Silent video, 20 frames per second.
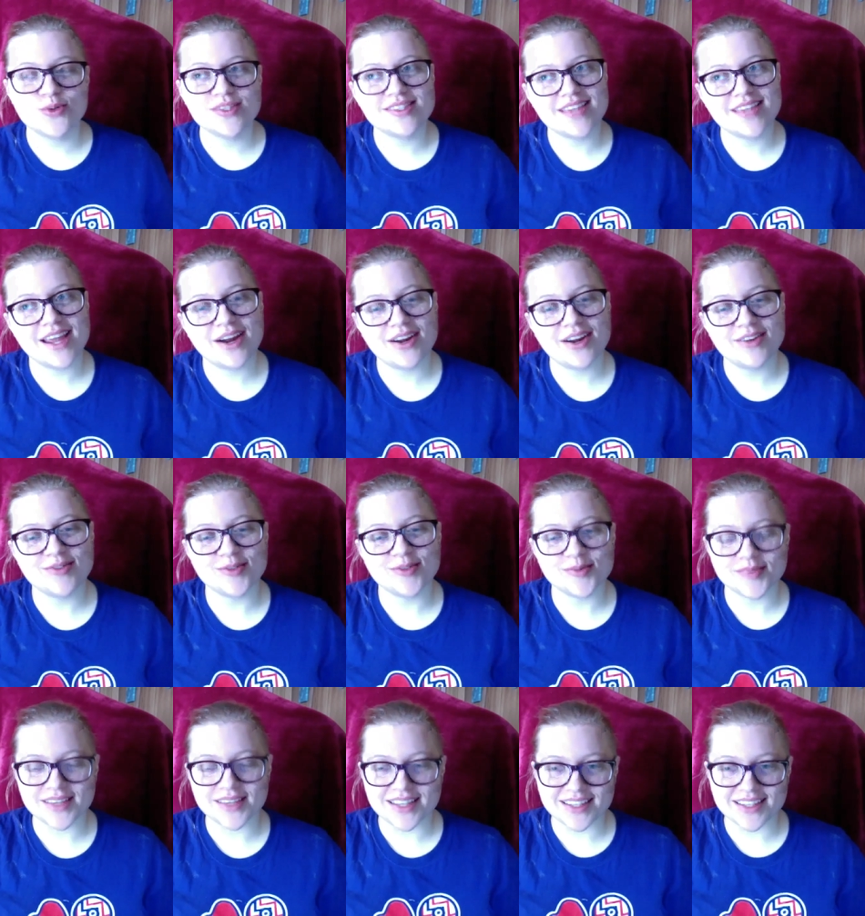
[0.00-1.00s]
too
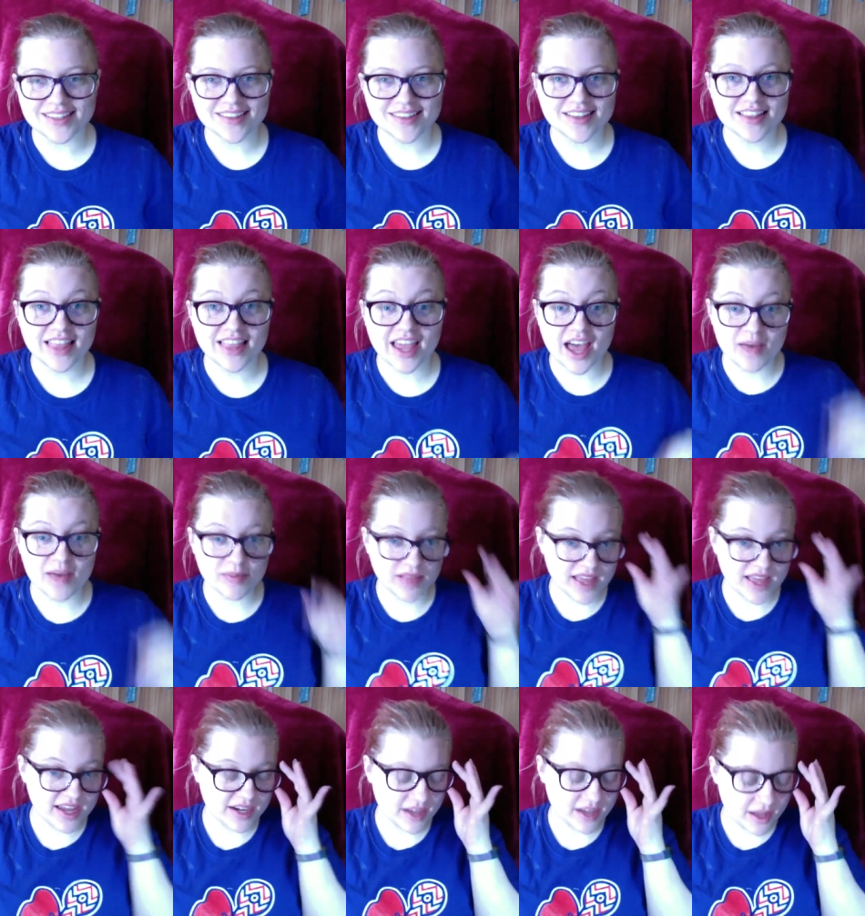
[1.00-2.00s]
scary for me. Like
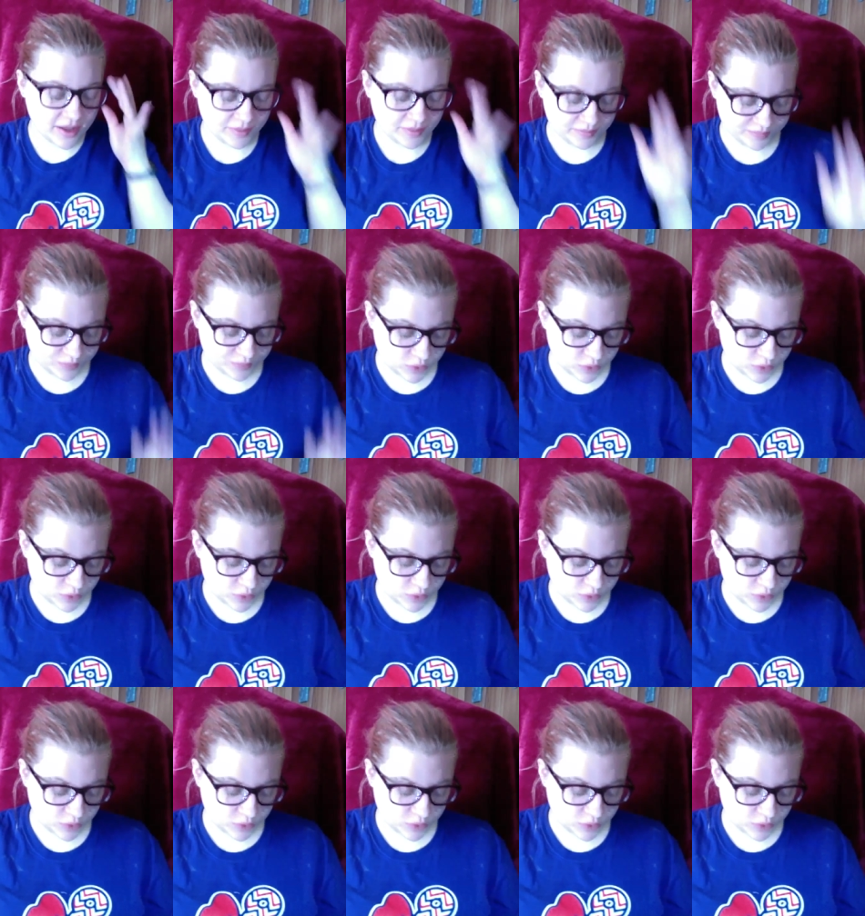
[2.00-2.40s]
I played